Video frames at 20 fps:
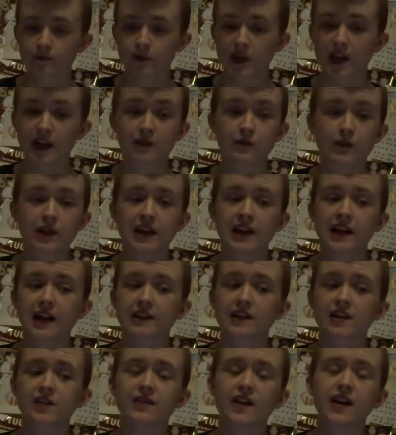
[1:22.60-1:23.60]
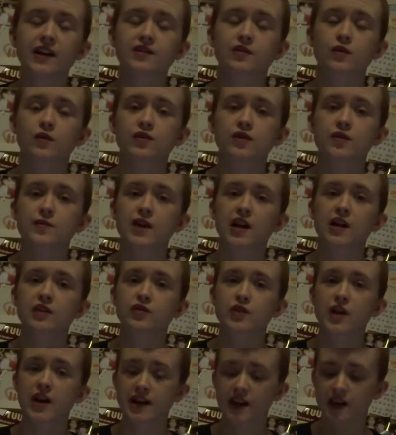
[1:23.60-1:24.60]
and I really like the effect, so it's something I'll
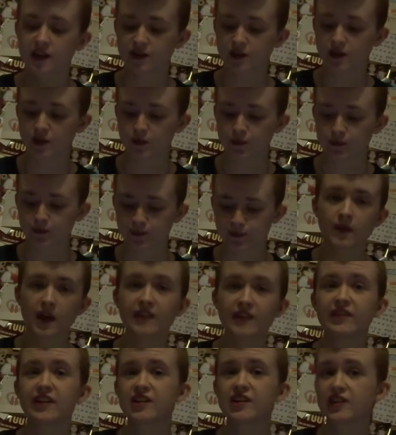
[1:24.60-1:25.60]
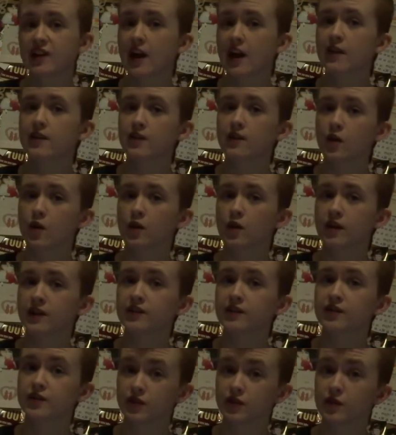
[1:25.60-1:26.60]
try again soon. I finished carrying the
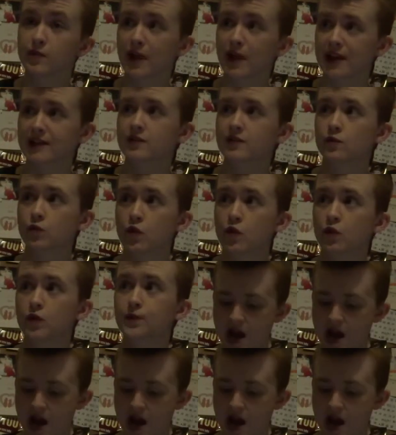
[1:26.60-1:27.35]
orchids to the plastered wall,